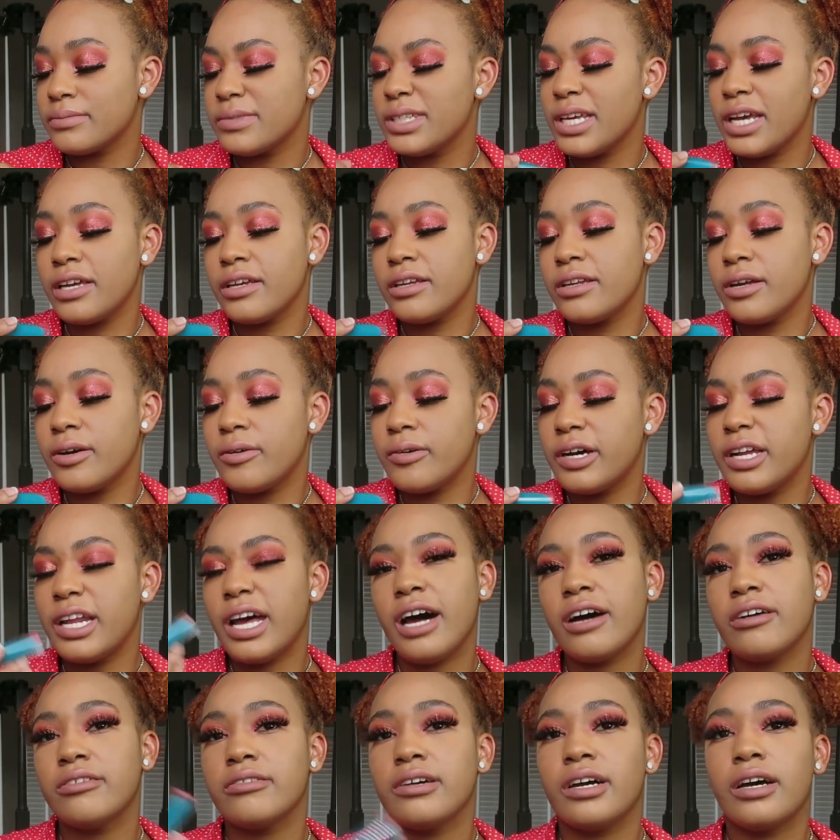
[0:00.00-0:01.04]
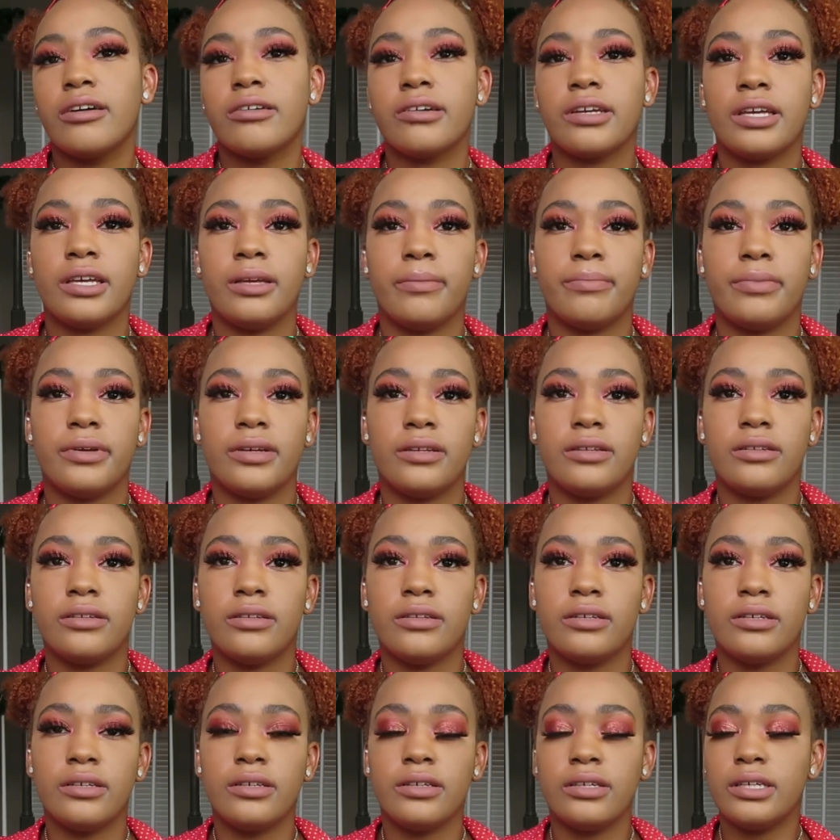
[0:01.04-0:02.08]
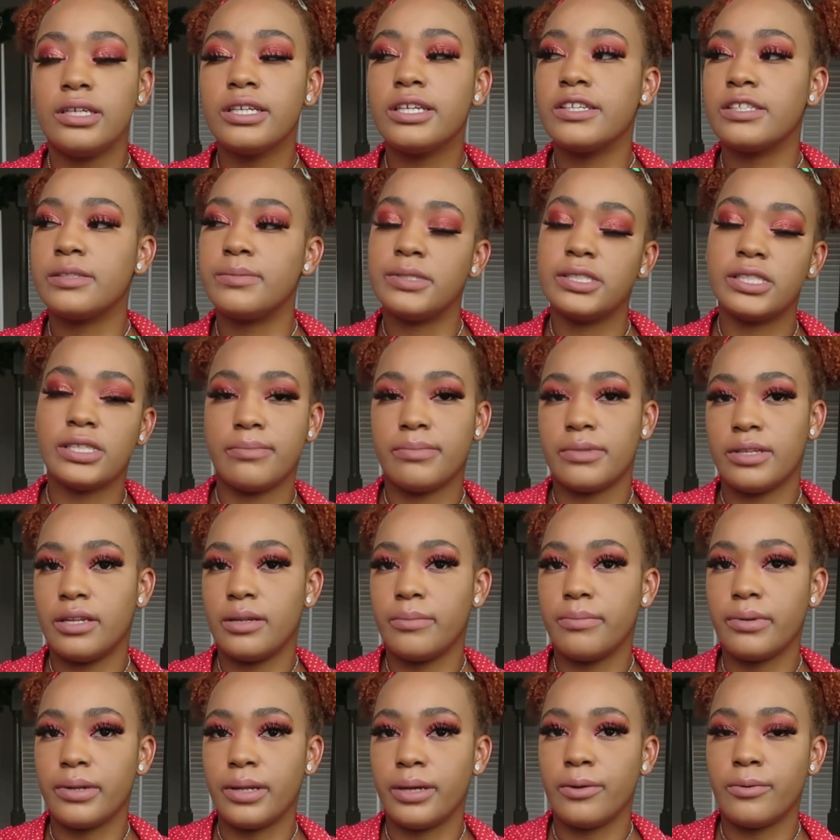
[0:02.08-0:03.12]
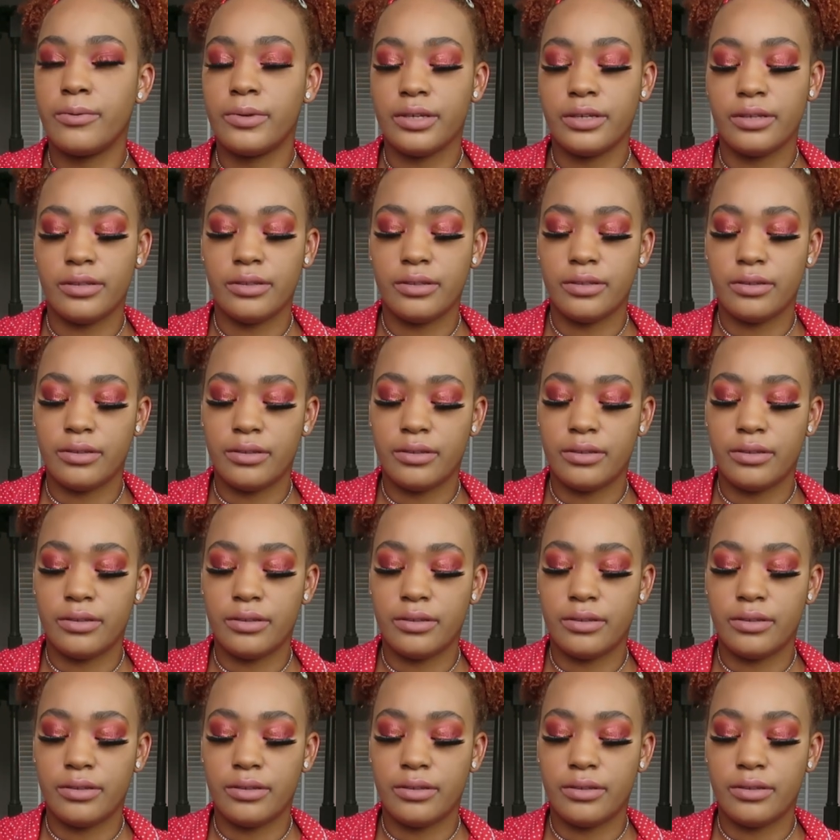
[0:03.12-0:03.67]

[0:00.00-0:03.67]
yeah, you know what? I'll, I'll keep it. It gives me something to play with.